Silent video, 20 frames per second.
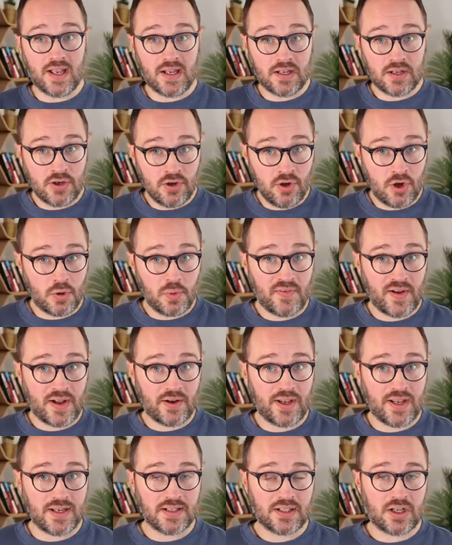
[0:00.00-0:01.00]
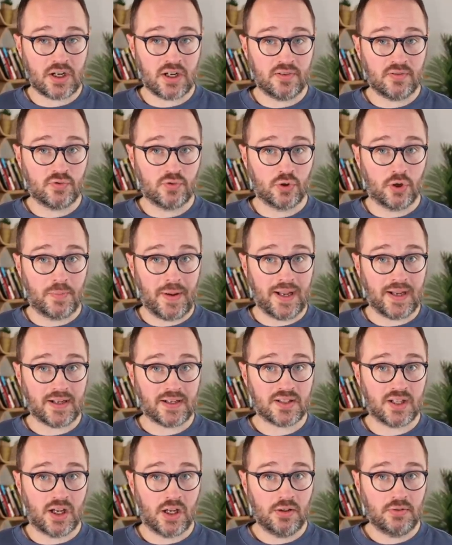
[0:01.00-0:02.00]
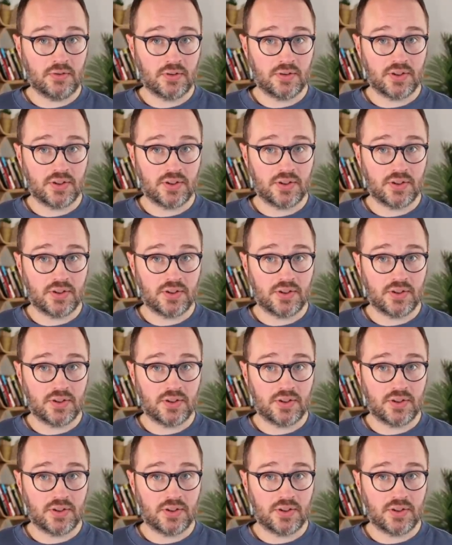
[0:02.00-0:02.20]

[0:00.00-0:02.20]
Not without its kind of drawbacks, though.